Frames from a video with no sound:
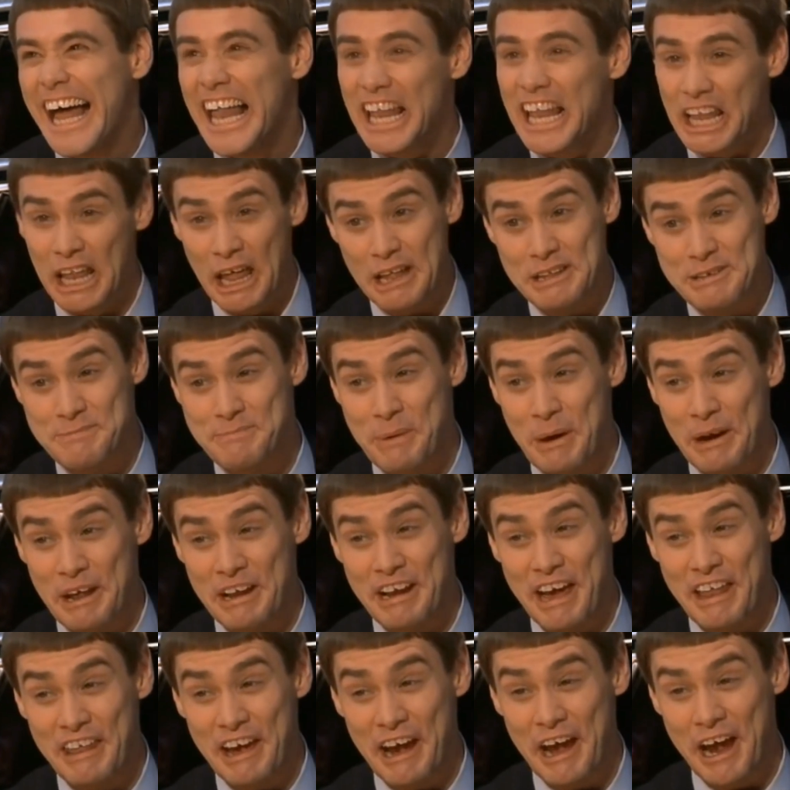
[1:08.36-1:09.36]
Let's put
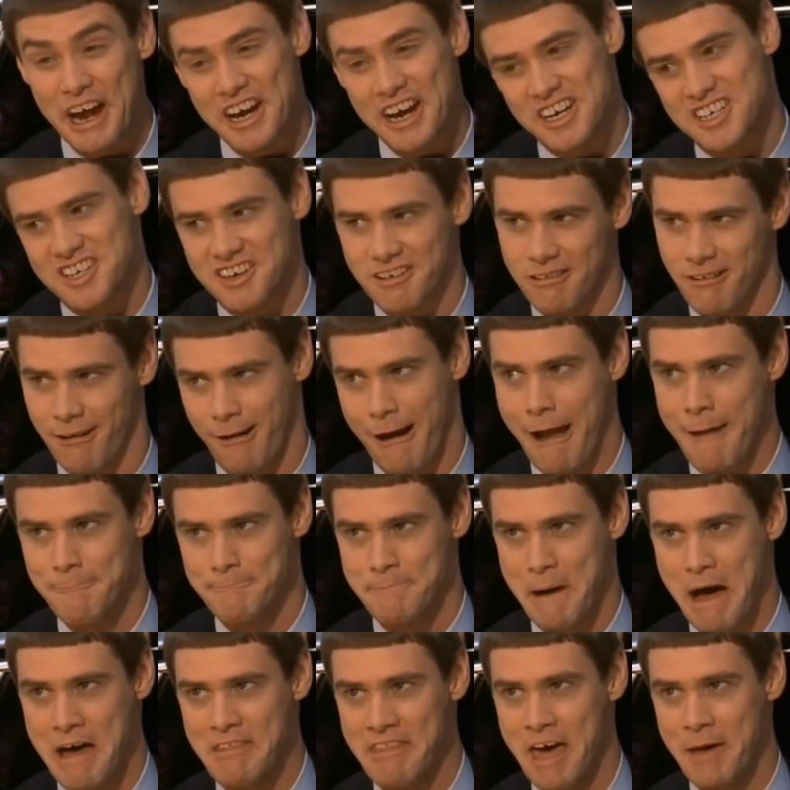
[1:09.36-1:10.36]
another shrimp
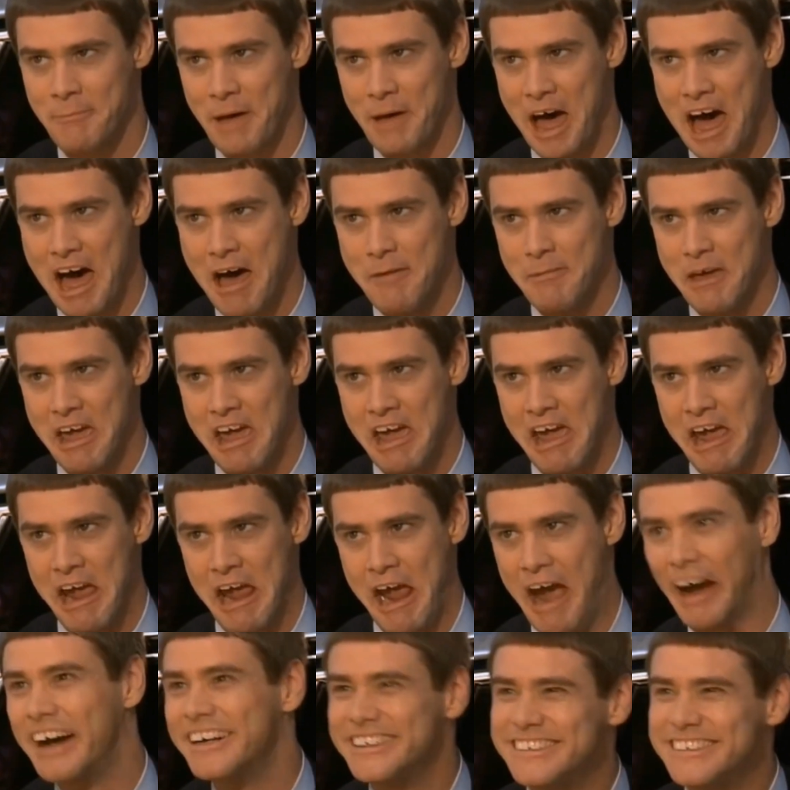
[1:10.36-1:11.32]
on the barbie.